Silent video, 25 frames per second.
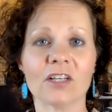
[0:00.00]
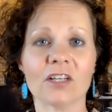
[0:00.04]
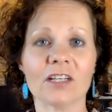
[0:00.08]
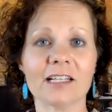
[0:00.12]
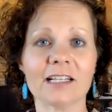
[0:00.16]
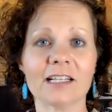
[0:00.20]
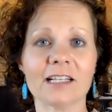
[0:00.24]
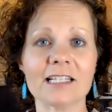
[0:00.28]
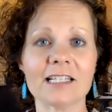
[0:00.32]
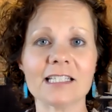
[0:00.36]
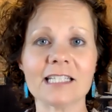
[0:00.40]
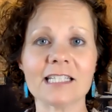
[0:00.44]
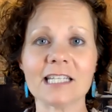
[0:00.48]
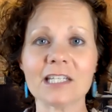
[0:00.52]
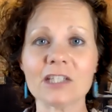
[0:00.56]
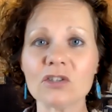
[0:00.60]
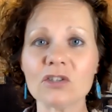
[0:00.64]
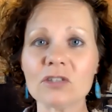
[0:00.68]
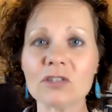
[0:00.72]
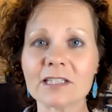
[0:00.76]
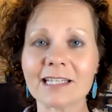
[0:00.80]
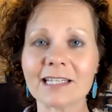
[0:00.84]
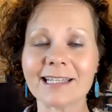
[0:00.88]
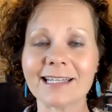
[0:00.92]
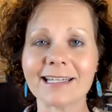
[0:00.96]
going to continue
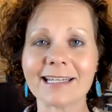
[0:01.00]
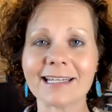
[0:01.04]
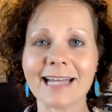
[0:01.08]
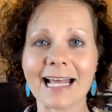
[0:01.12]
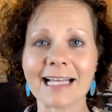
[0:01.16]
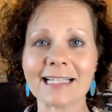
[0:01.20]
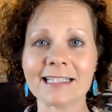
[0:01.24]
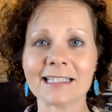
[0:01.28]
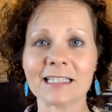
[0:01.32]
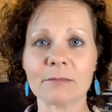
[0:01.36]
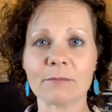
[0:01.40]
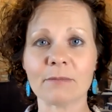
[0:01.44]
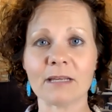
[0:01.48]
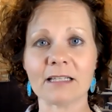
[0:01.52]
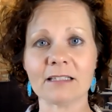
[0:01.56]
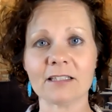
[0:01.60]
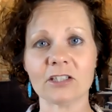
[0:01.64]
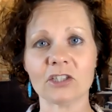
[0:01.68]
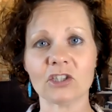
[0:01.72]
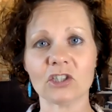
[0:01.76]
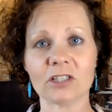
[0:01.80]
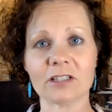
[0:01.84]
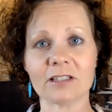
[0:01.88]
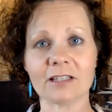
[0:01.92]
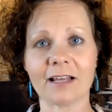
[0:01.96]
sending nasty
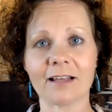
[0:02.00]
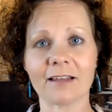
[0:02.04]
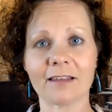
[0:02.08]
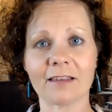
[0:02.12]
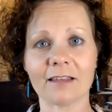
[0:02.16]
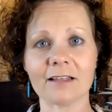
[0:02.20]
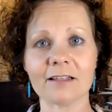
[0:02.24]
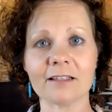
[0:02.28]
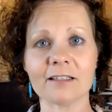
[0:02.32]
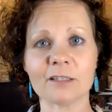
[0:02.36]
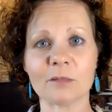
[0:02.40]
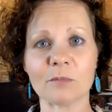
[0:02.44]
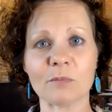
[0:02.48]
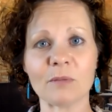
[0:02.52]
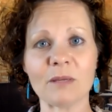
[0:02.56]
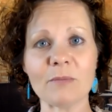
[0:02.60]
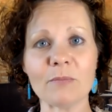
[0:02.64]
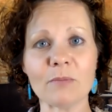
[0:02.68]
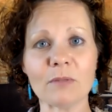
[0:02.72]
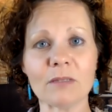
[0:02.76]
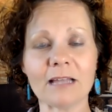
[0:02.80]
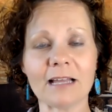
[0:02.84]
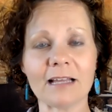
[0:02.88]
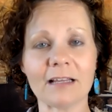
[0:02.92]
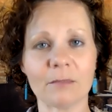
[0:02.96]
messages like this to
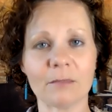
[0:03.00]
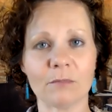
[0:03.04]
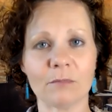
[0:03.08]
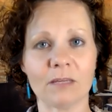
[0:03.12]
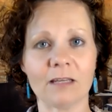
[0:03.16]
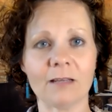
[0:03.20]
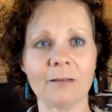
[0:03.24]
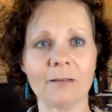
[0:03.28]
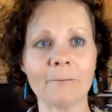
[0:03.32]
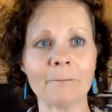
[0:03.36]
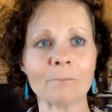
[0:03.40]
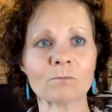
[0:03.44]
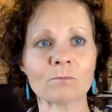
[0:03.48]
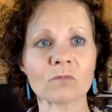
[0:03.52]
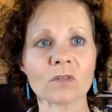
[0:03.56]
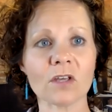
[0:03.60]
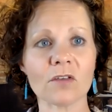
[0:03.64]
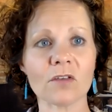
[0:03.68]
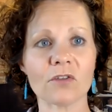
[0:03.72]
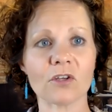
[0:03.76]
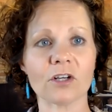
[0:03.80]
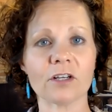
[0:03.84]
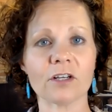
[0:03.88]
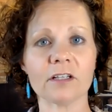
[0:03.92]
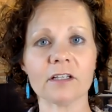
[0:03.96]
people like me.
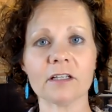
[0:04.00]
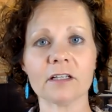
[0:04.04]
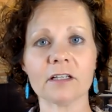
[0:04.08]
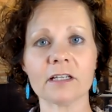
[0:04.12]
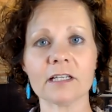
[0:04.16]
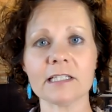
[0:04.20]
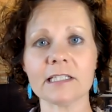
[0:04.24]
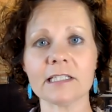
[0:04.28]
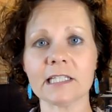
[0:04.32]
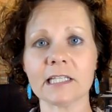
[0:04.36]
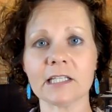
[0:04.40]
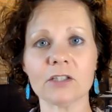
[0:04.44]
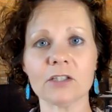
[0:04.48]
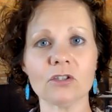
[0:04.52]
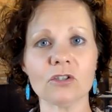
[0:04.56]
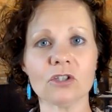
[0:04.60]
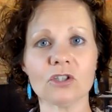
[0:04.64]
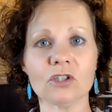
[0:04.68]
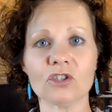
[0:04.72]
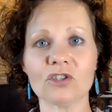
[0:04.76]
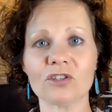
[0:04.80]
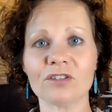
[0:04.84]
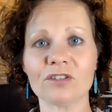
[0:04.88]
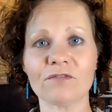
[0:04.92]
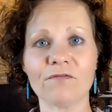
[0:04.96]
They're going to continue to
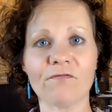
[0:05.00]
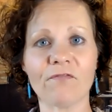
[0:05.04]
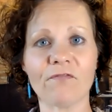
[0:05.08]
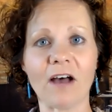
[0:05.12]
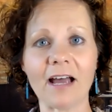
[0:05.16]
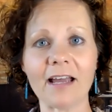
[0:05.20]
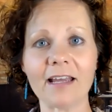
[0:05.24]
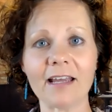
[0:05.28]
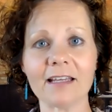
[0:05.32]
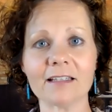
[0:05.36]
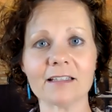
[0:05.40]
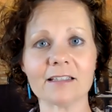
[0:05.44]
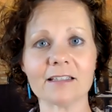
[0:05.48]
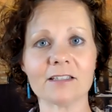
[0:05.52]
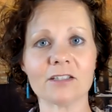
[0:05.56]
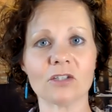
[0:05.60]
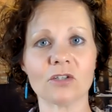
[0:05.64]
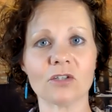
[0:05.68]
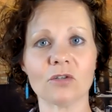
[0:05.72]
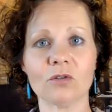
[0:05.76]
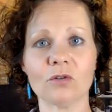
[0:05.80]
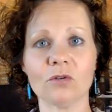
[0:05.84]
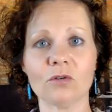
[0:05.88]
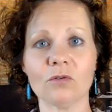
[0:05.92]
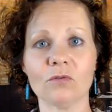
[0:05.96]
just fight
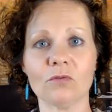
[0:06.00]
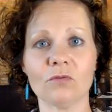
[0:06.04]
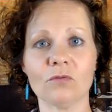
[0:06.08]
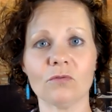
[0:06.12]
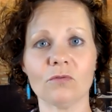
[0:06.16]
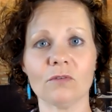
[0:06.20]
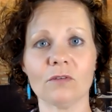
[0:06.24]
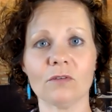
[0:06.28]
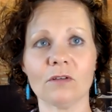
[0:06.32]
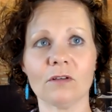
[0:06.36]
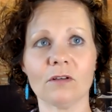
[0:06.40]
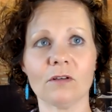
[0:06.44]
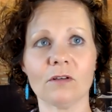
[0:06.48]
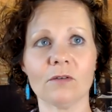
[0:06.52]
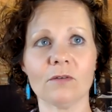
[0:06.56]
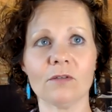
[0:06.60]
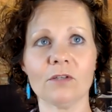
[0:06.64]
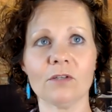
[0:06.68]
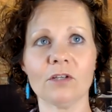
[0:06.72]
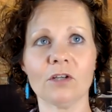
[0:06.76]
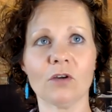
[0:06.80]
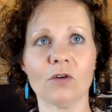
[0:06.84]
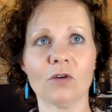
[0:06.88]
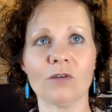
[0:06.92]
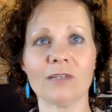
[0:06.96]
to
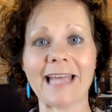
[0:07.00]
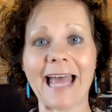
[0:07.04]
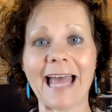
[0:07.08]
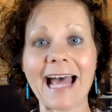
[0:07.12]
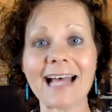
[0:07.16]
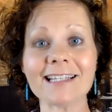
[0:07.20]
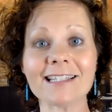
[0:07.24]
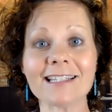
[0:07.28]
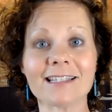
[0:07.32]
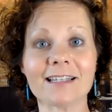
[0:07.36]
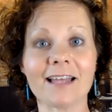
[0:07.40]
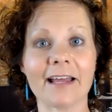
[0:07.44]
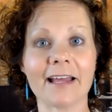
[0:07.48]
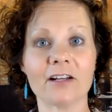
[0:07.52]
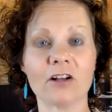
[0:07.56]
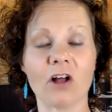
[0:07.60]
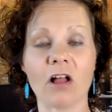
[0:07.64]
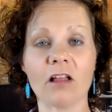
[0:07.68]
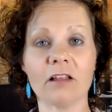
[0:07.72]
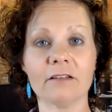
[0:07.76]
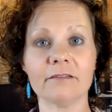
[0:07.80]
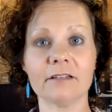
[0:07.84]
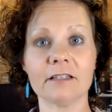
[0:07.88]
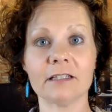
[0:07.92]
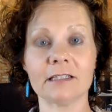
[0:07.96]
you know, gaslight
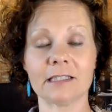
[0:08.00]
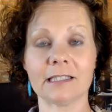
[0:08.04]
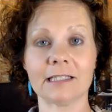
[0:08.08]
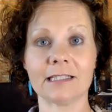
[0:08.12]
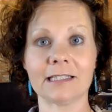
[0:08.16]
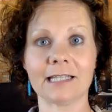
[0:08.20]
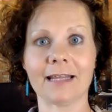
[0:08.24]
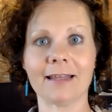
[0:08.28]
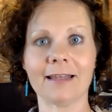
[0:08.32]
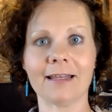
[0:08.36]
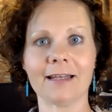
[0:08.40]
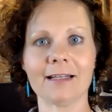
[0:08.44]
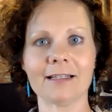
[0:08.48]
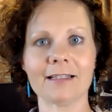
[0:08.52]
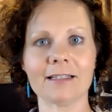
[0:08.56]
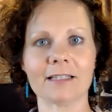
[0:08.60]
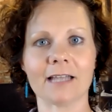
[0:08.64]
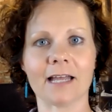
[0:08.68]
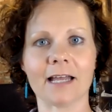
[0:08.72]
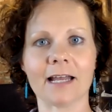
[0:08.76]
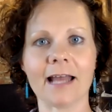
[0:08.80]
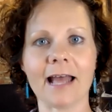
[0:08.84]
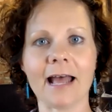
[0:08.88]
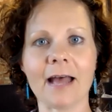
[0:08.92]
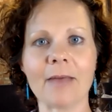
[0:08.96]
all of us to say that it's
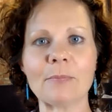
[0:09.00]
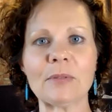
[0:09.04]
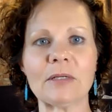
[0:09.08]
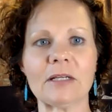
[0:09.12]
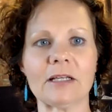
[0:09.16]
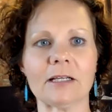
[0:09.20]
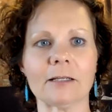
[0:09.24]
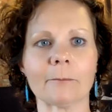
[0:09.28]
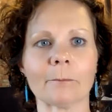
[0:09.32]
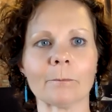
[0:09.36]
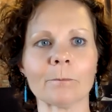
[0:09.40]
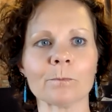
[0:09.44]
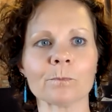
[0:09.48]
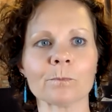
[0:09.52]
not happening.